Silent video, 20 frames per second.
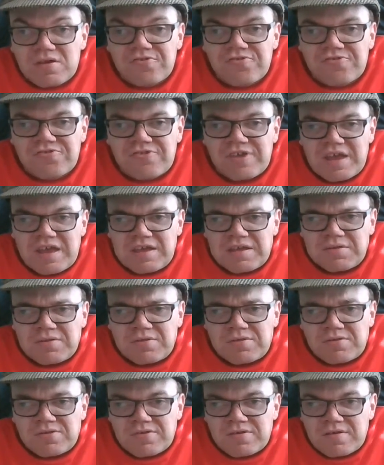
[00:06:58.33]

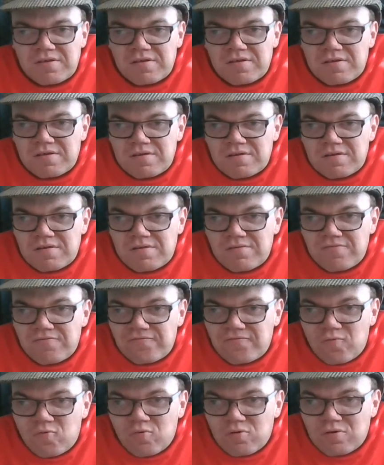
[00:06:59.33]
shades
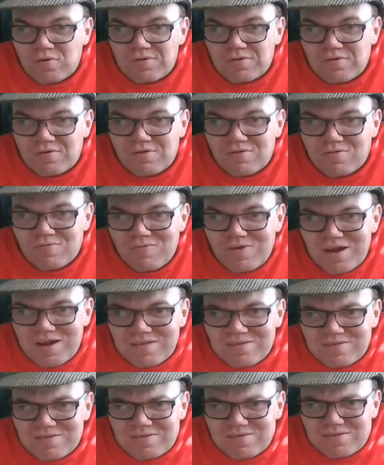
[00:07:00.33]
force or what.